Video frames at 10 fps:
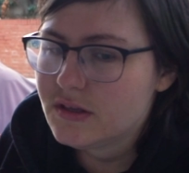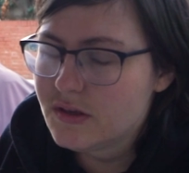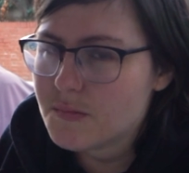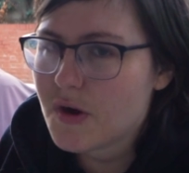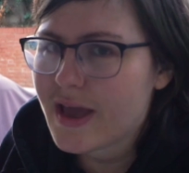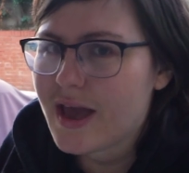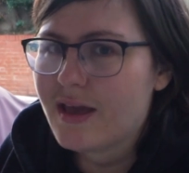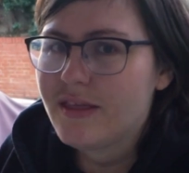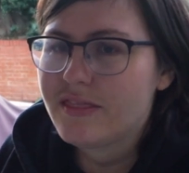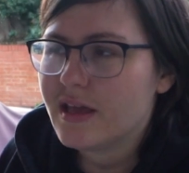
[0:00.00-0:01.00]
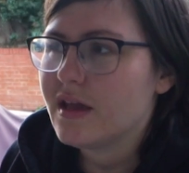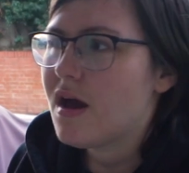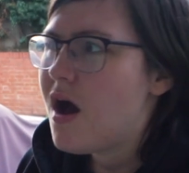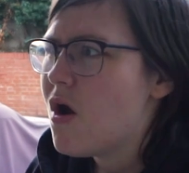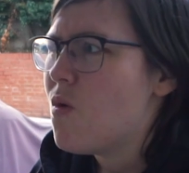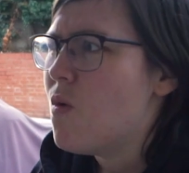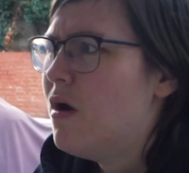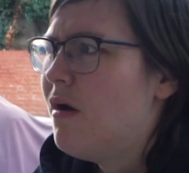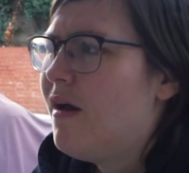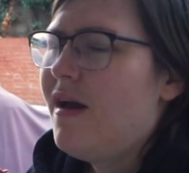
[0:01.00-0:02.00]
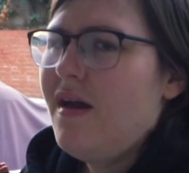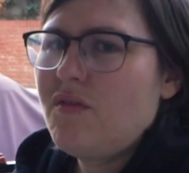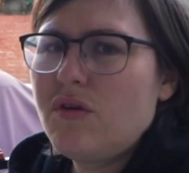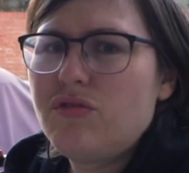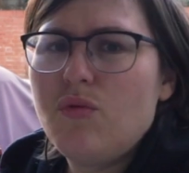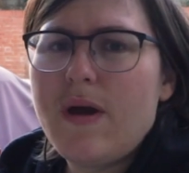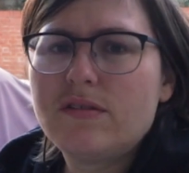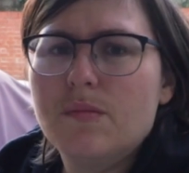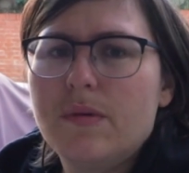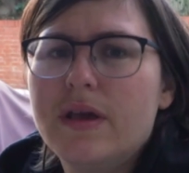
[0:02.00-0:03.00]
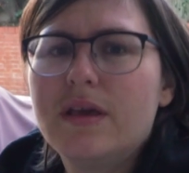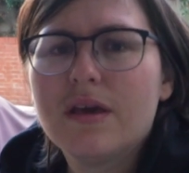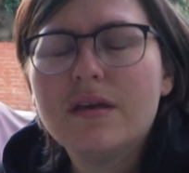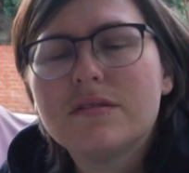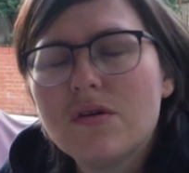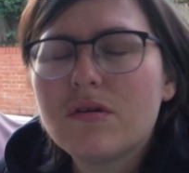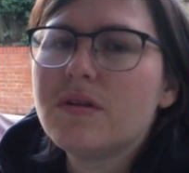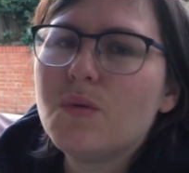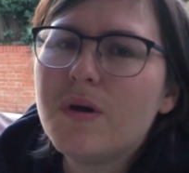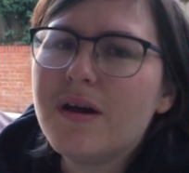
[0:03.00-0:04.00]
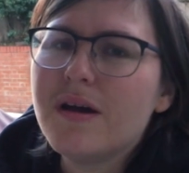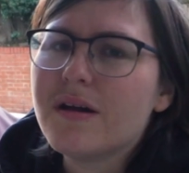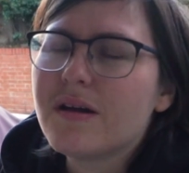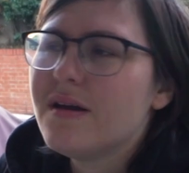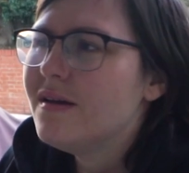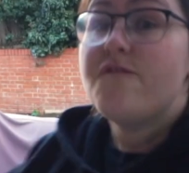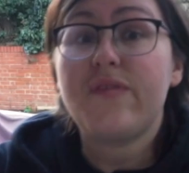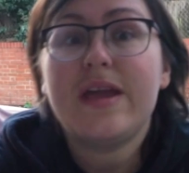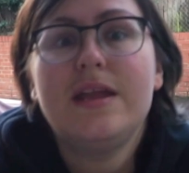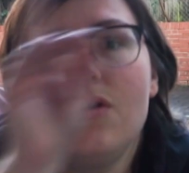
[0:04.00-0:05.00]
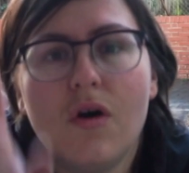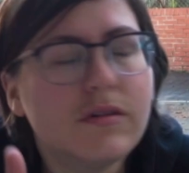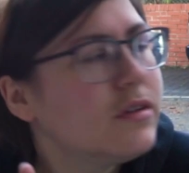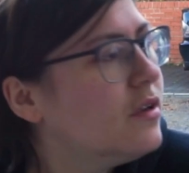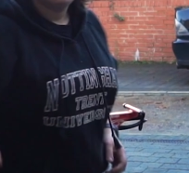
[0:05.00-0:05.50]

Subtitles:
you might think, oh, I've got a through axle bike, it's not going to work. Fear not.